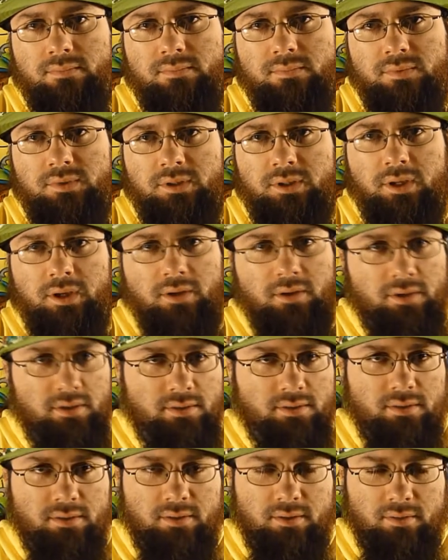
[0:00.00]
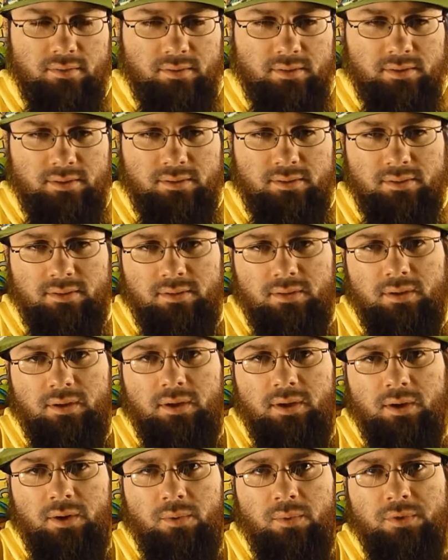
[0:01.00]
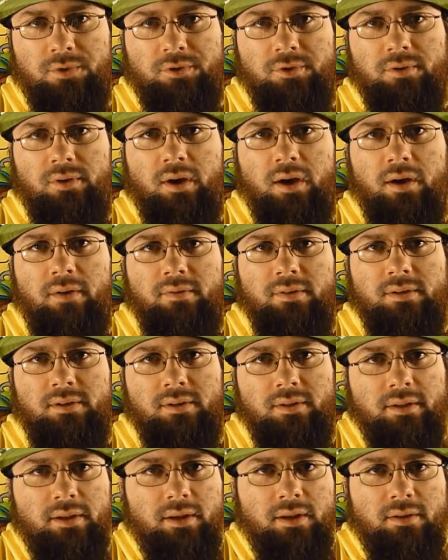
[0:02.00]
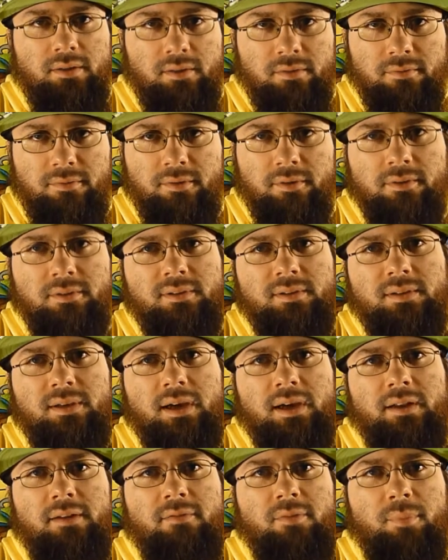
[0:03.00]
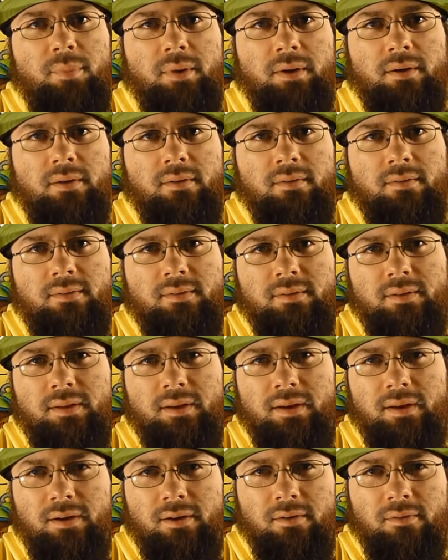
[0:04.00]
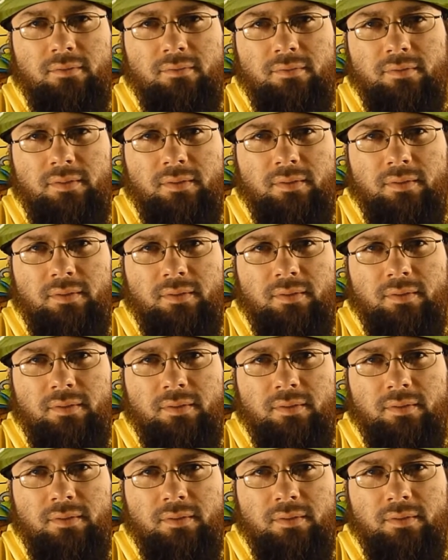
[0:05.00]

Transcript: security service, which are obviously the first kind of appearance of